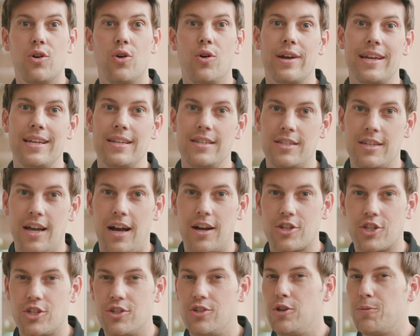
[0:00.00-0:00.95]
or
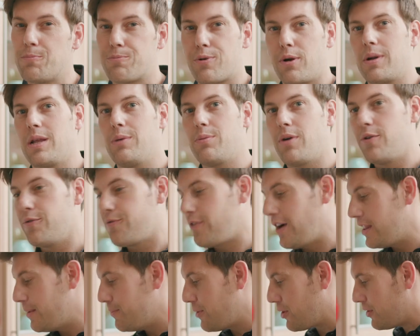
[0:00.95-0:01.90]
induction, you probably won't
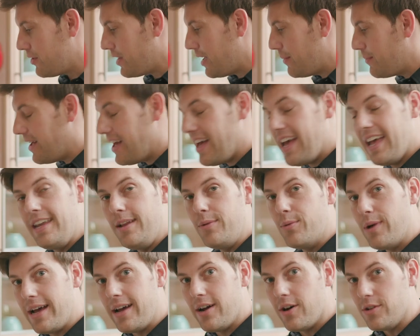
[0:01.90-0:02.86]
find the model number
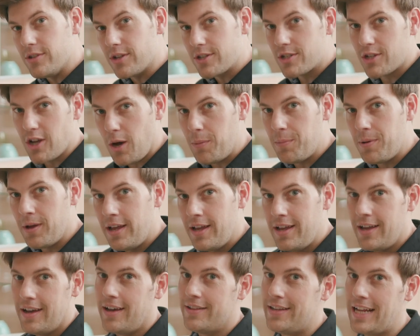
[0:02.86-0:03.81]
anywhere on the top,
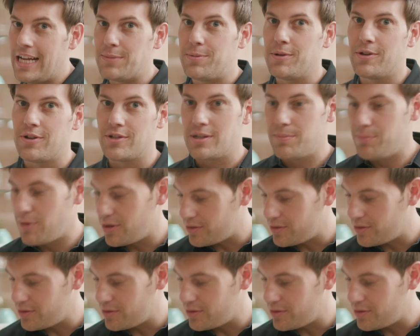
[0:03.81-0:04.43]
and that's because the